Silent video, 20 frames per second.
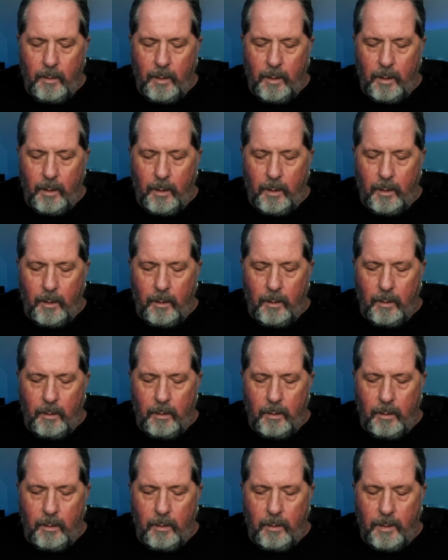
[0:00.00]

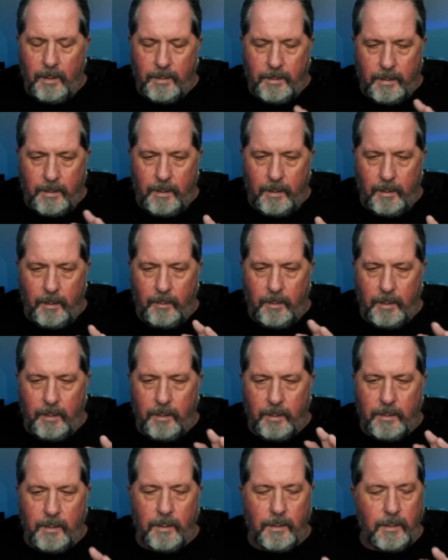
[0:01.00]
That's not
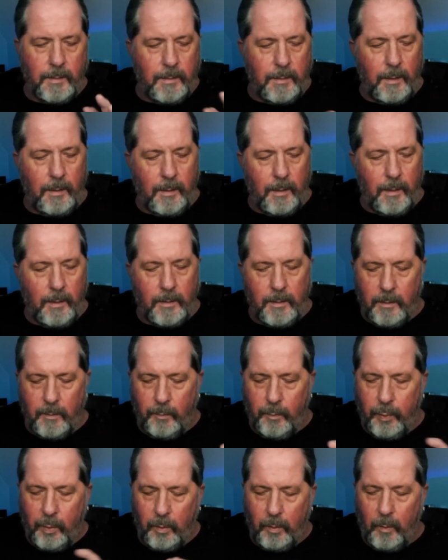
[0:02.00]
to say that to
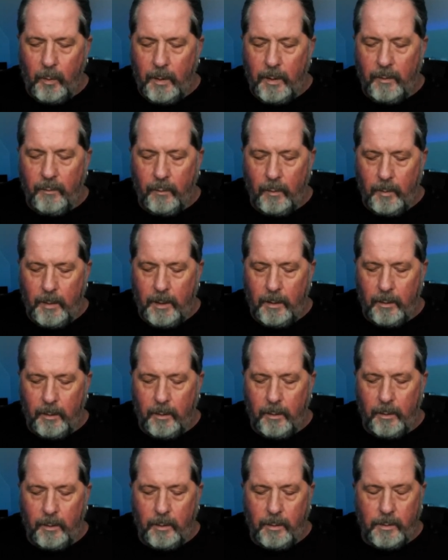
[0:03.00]
pull away from how
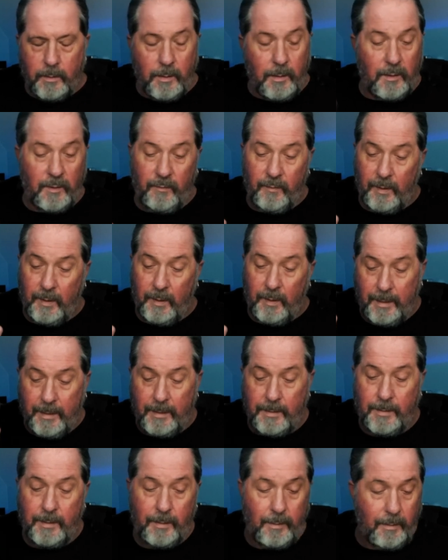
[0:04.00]
good it is. It's
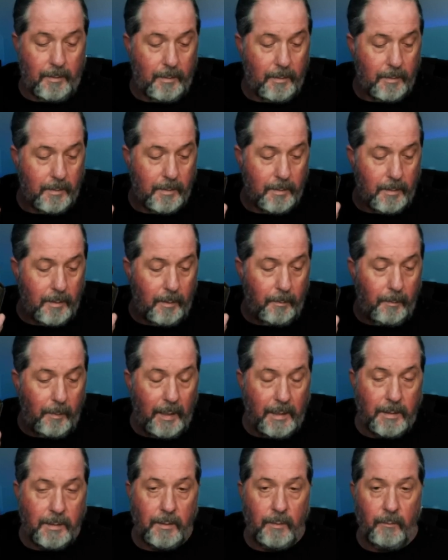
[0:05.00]
fantastic. This is an
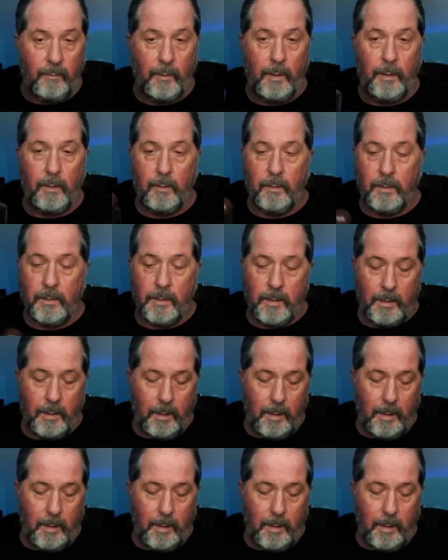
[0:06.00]
amazing fragrance,